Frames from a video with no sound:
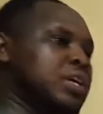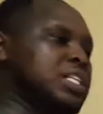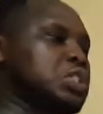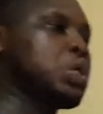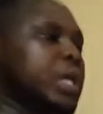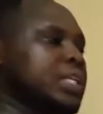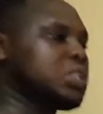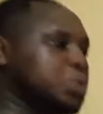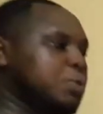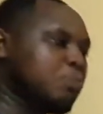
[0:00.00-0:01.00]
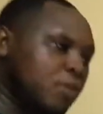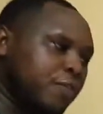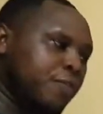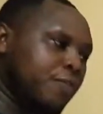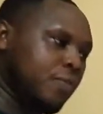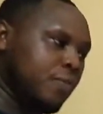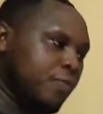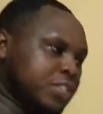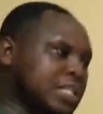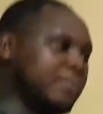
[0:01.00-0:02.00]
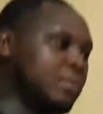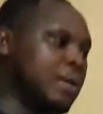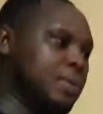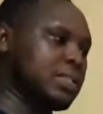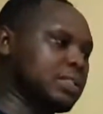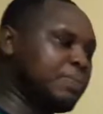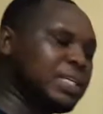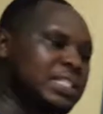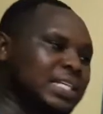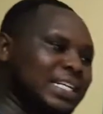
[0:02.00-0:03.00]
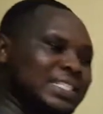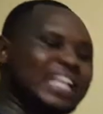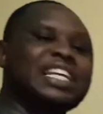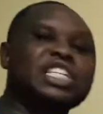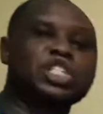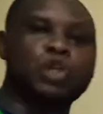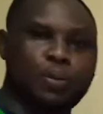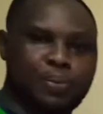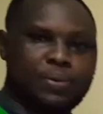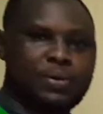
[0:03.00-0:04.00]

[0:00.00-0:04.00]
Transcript: it's going to move for some distance and then stop.